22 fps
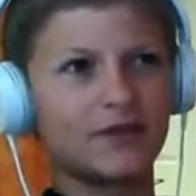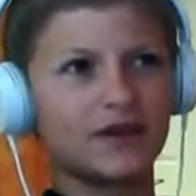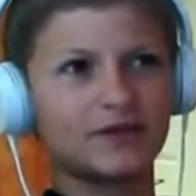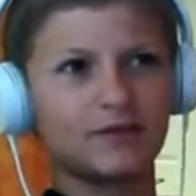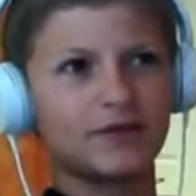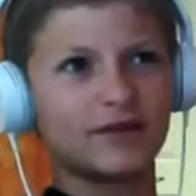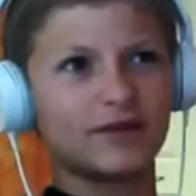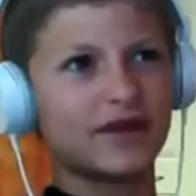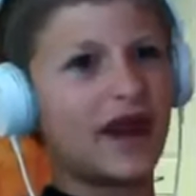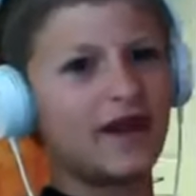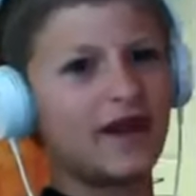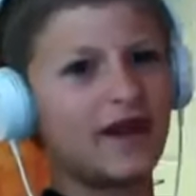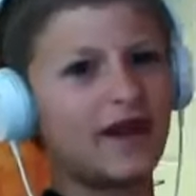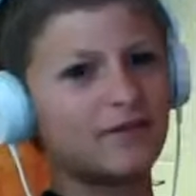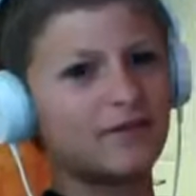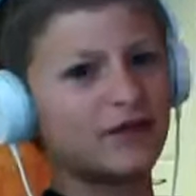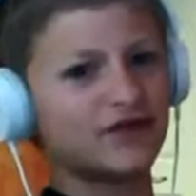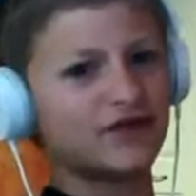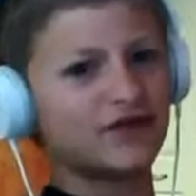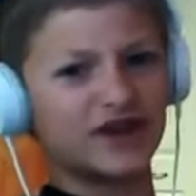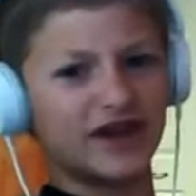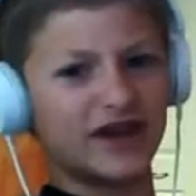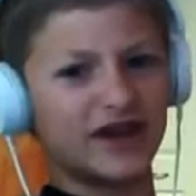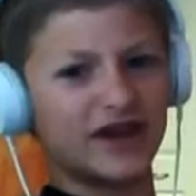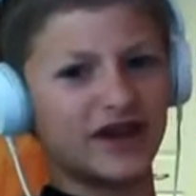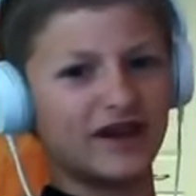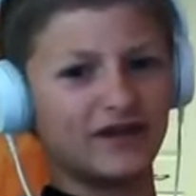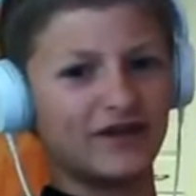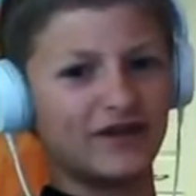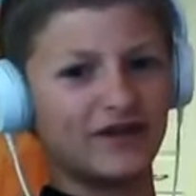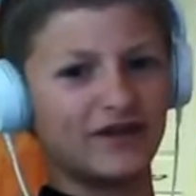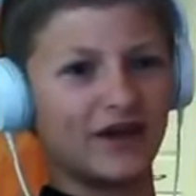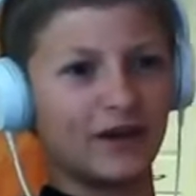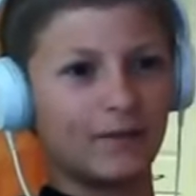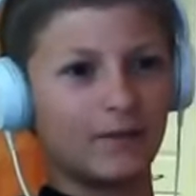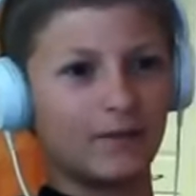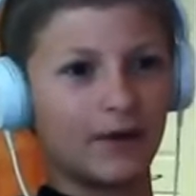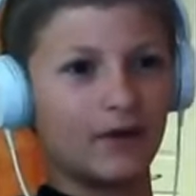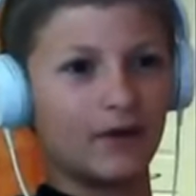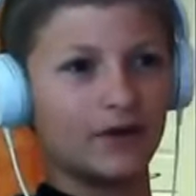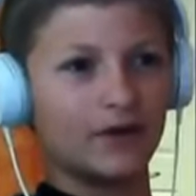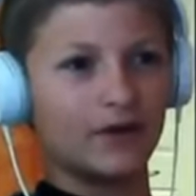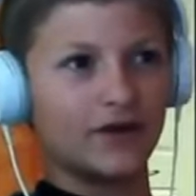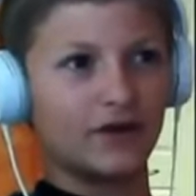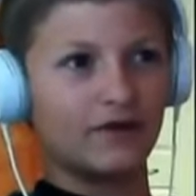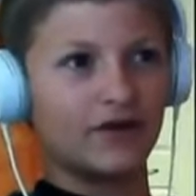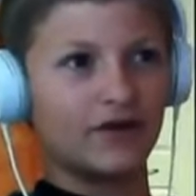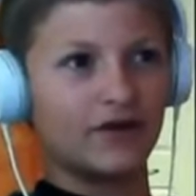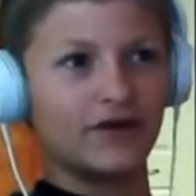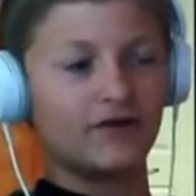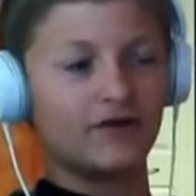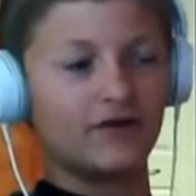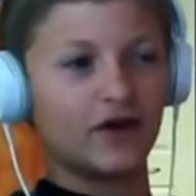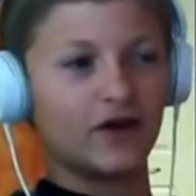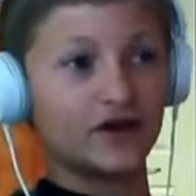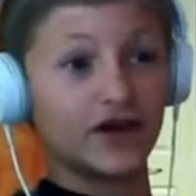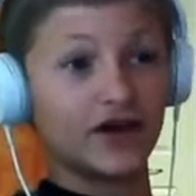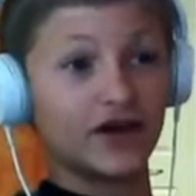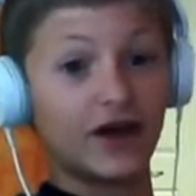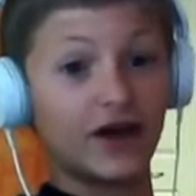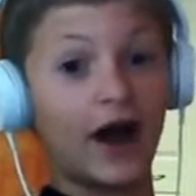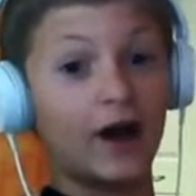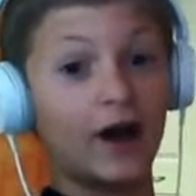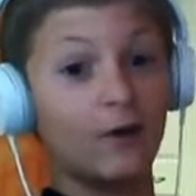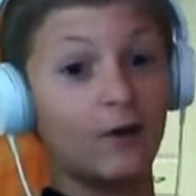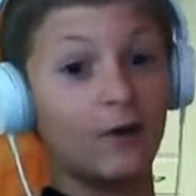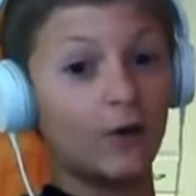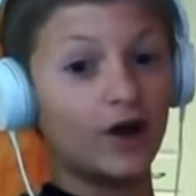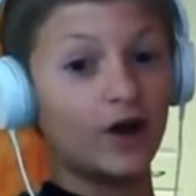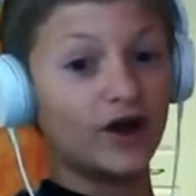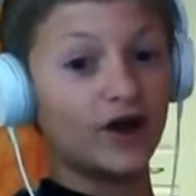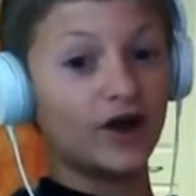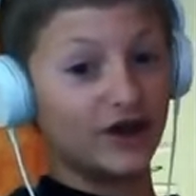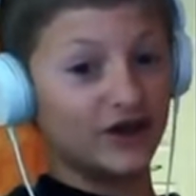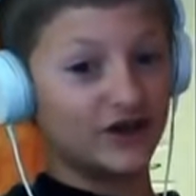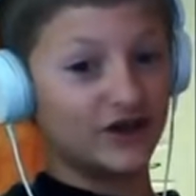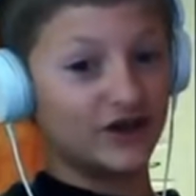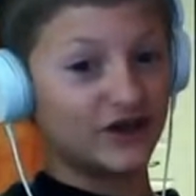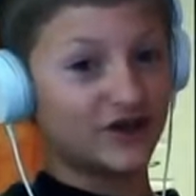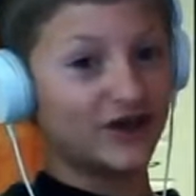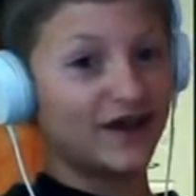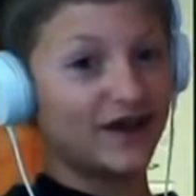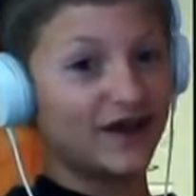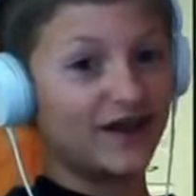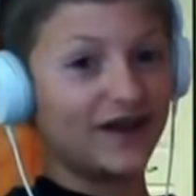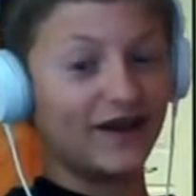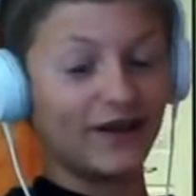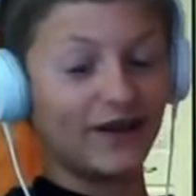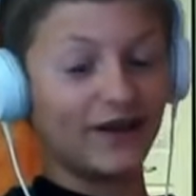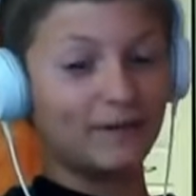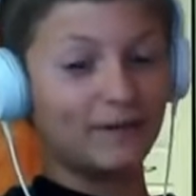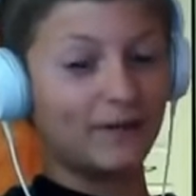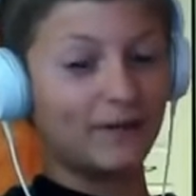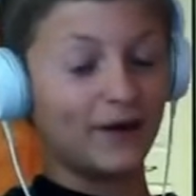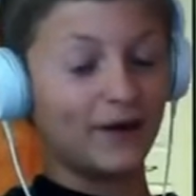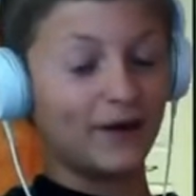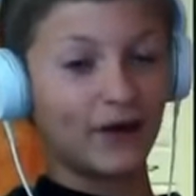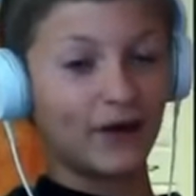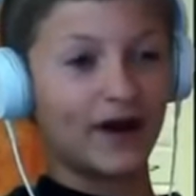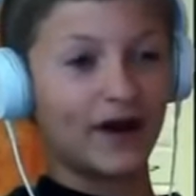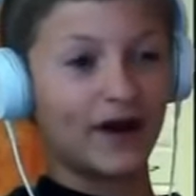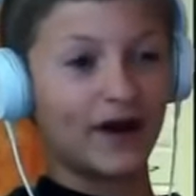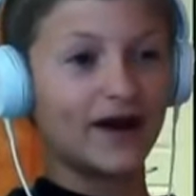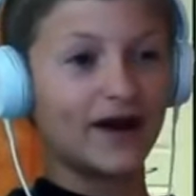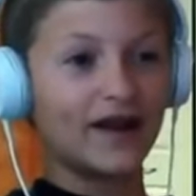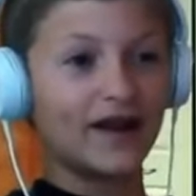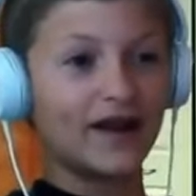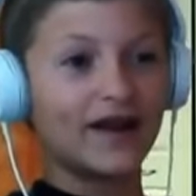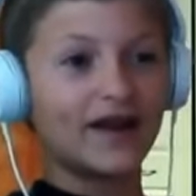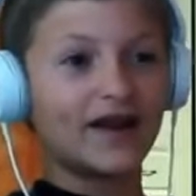things, but they hadn't mentioned anything about DVD functionality. I wish, and that'd be great.